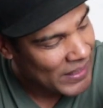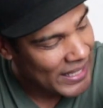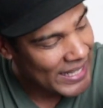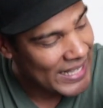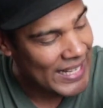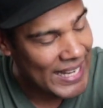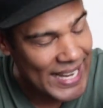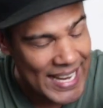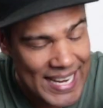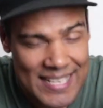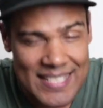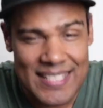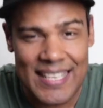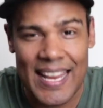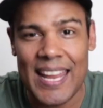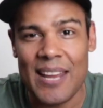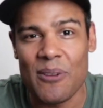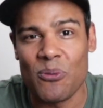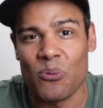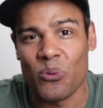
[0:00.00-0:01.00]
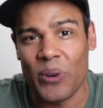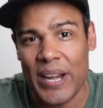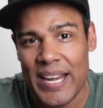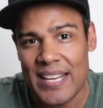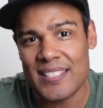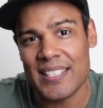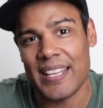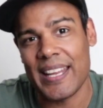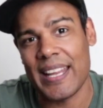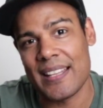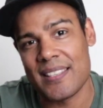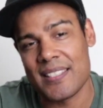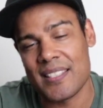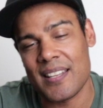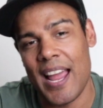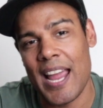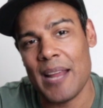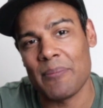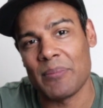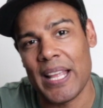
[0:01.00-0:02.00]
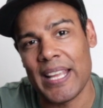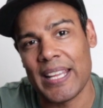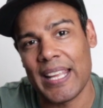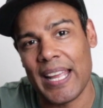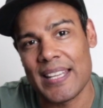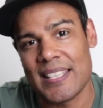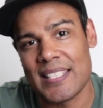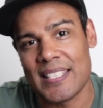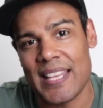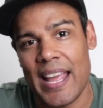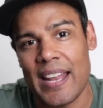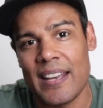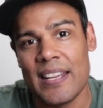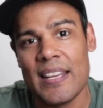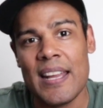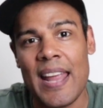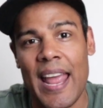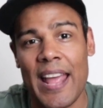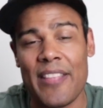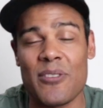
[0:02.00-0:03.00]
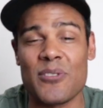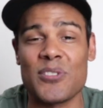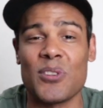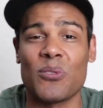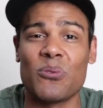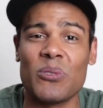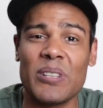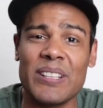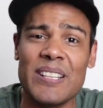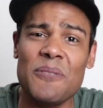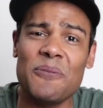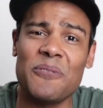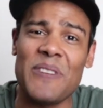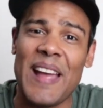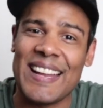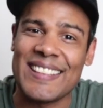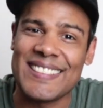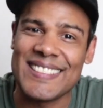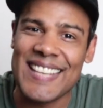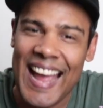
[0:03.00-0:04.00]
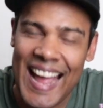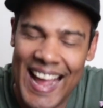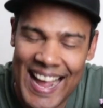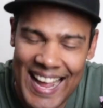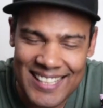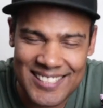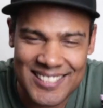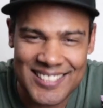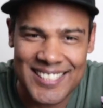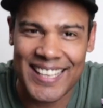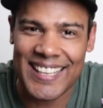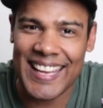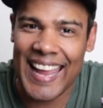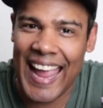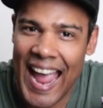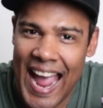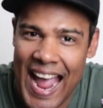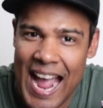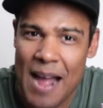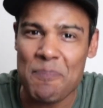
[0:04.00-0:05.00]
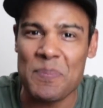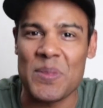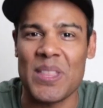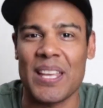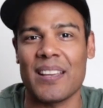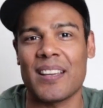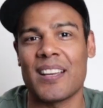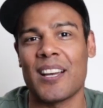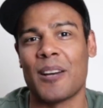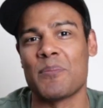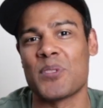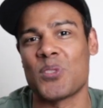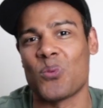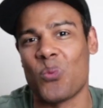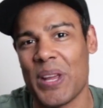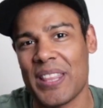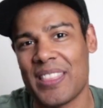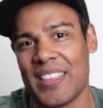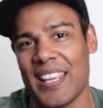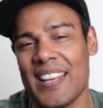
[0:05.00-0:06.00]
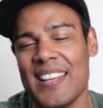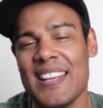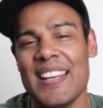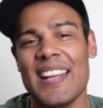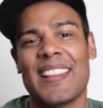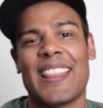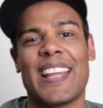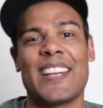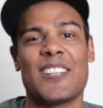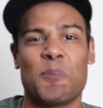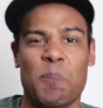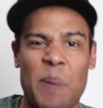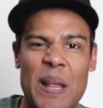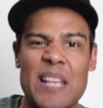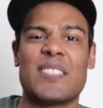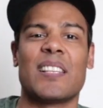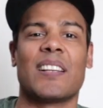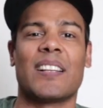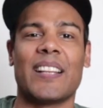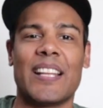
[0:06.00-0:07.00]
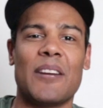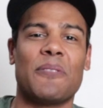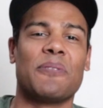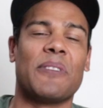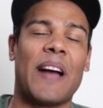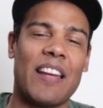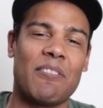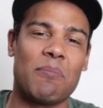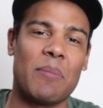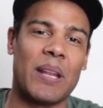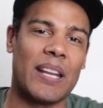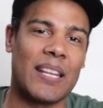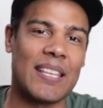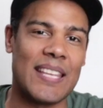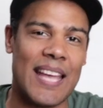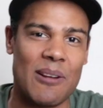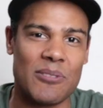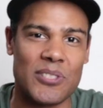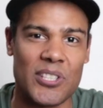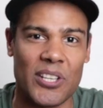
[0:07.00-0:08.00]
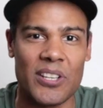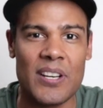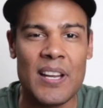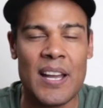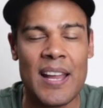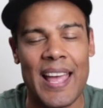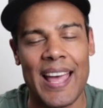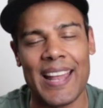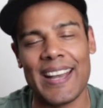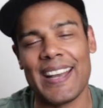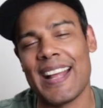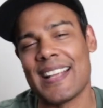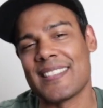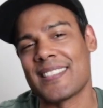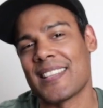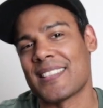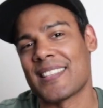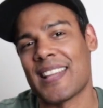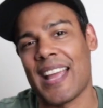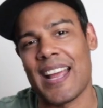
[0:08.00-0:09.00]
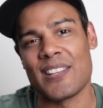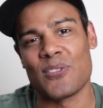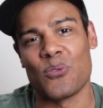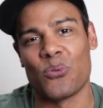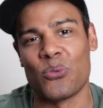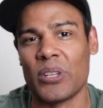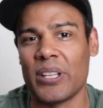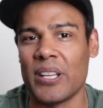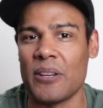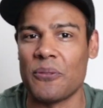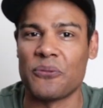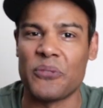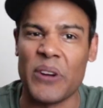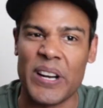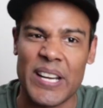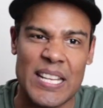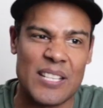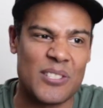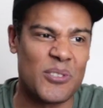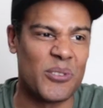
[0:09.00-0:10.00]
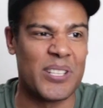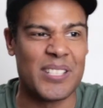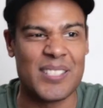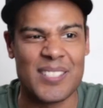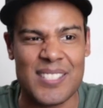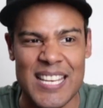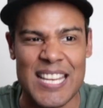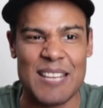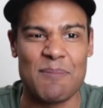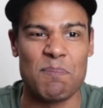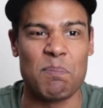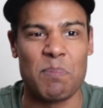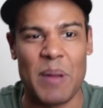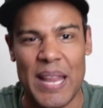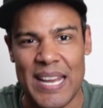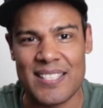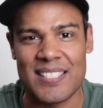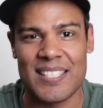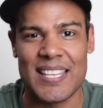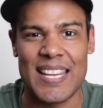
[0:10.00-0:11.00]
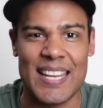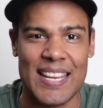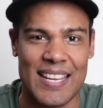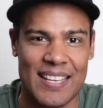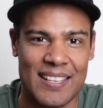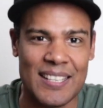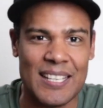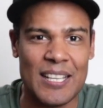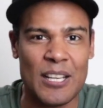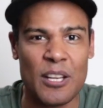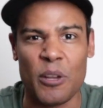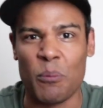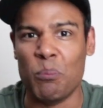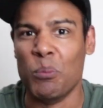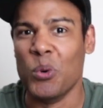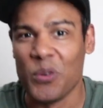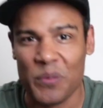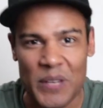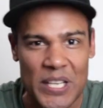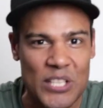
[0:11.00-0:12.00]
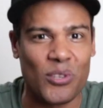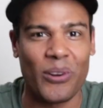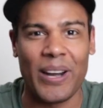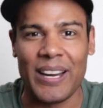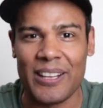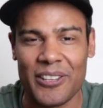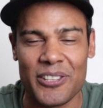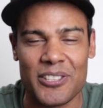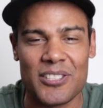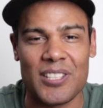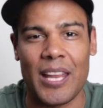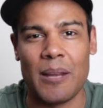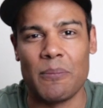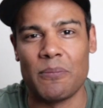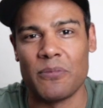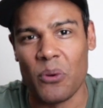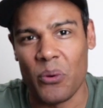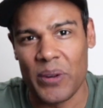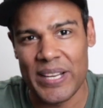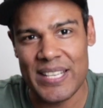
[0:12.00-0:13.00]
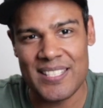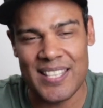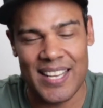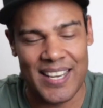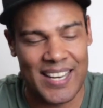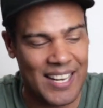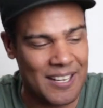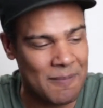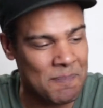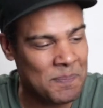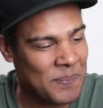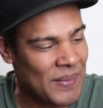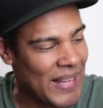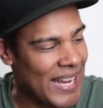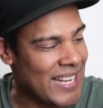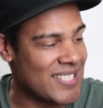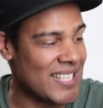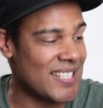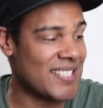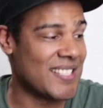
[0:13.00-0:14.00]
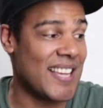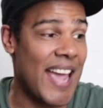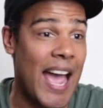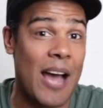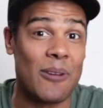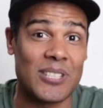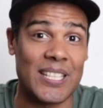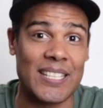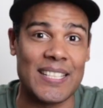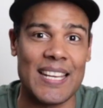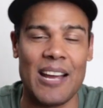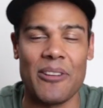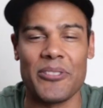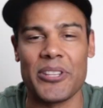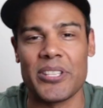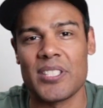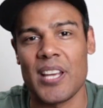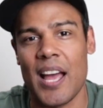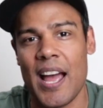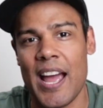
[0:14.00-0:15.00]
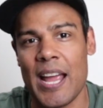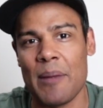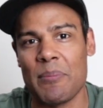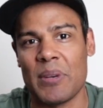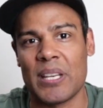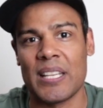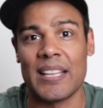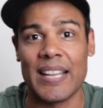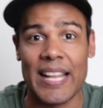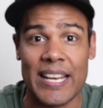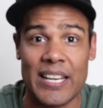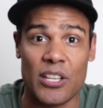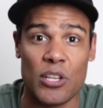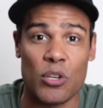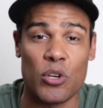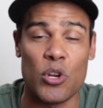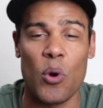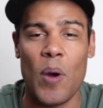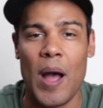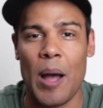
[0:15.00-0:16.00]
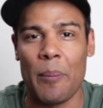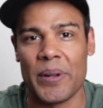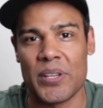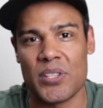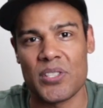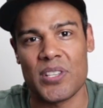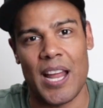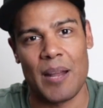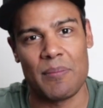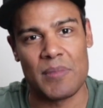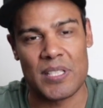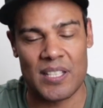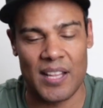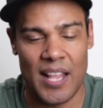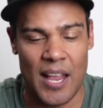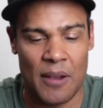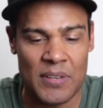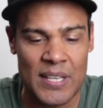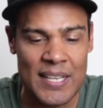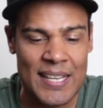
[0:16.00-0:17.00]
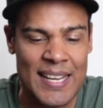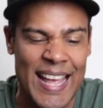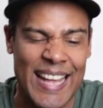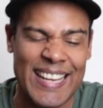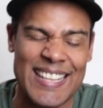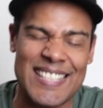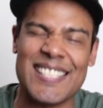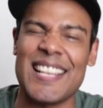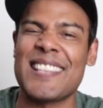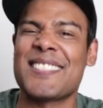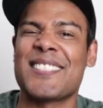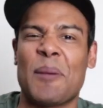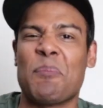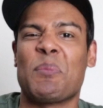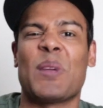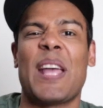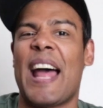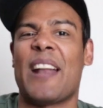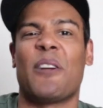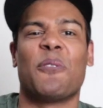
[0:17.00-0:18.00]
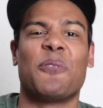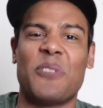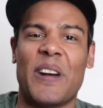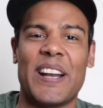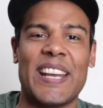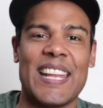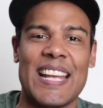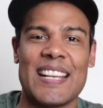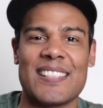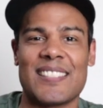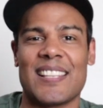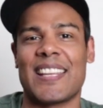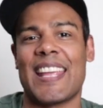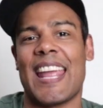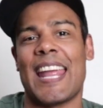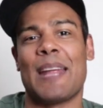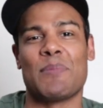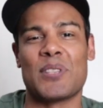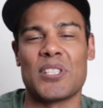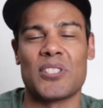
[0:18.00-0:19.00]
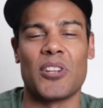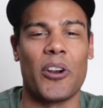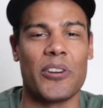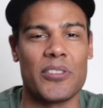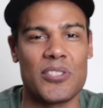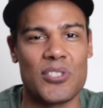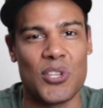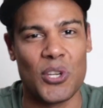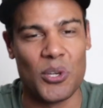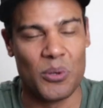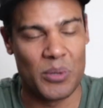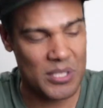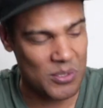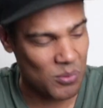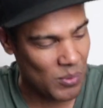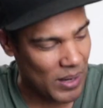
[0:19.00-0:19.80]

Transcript: It is a race against time, like I said, and there's a really fantastic app that comes with it that is basically a 5-minute counter, and it has this guy's really funny, sort of deep, bassy, movie trailer type voice in it as he's counting down the time and letting you know how much time is left, and he says something kind of funny as the game starts too as